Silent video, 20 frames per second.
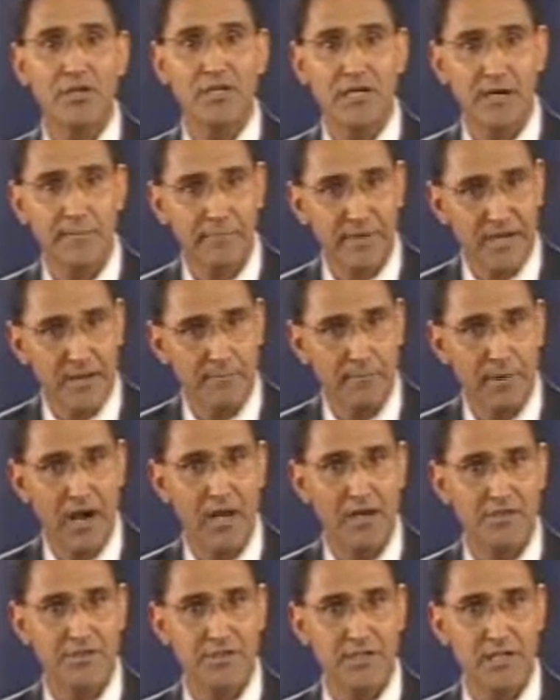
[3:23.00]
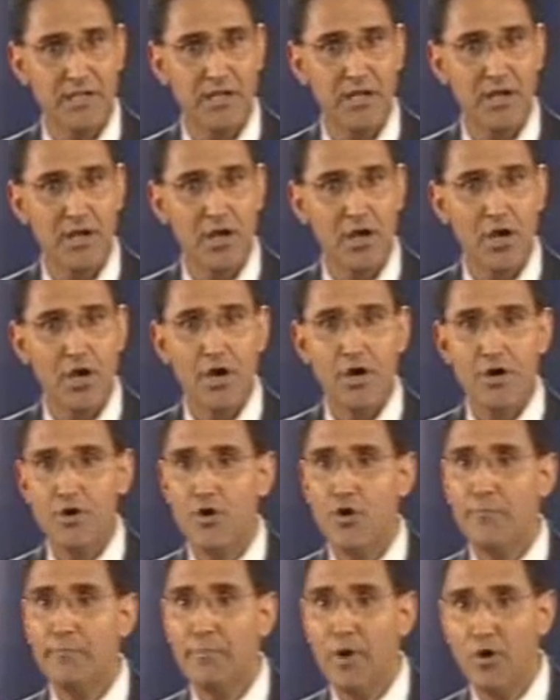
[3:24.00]
company policy,
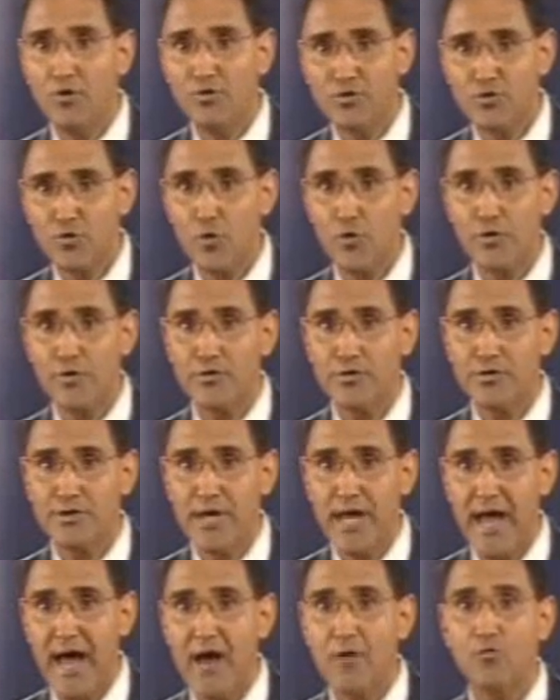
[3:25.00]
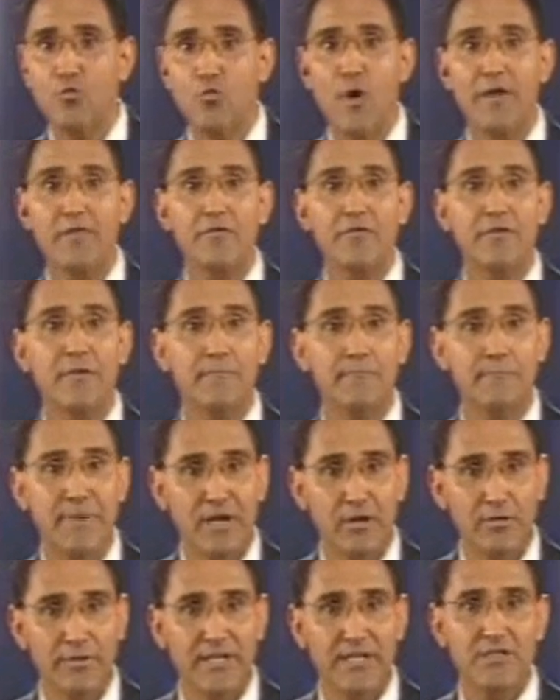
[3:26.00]
your post orders, and whether the
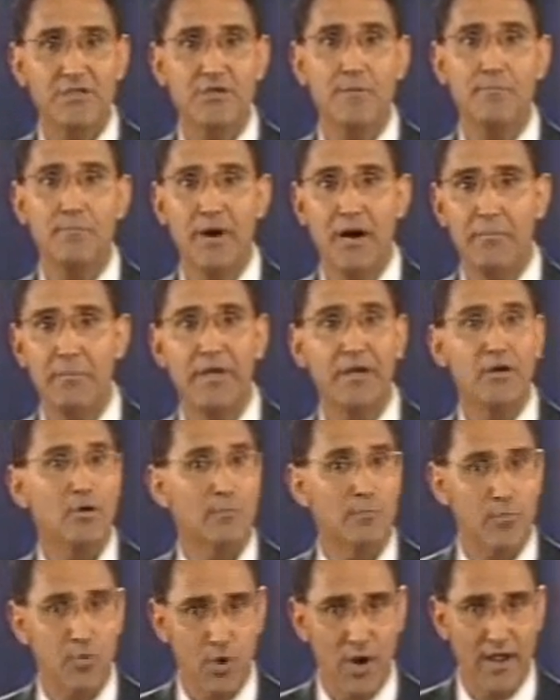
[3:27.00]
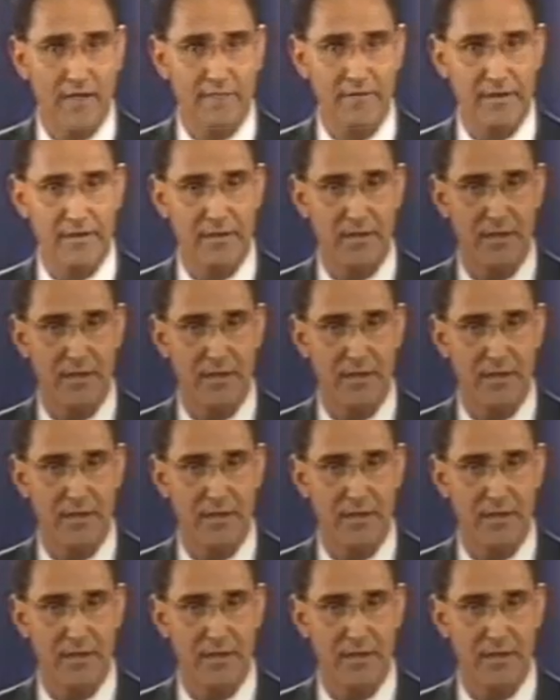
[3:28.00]
buildings are public or private.